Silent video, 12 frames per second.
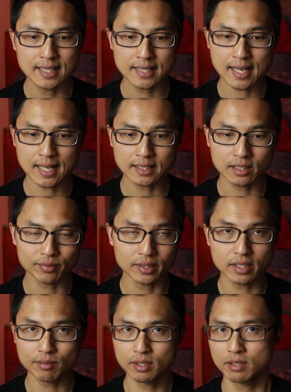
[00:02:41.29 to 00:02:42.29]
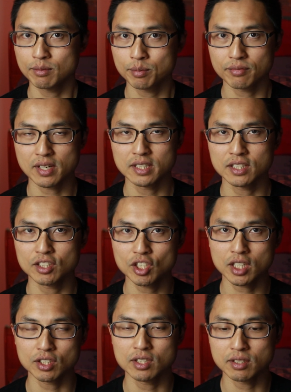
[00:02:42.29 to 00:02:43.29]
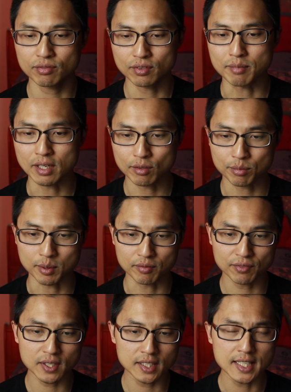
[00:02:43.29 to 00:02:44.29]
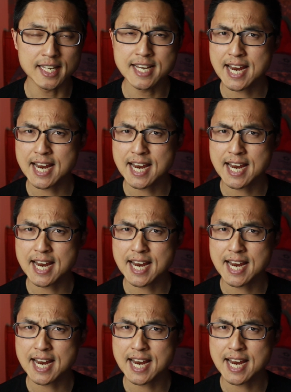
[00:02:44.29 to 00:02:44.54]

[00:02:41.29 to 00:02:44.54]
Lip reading: that different Kiwisaver providers charge different management fees,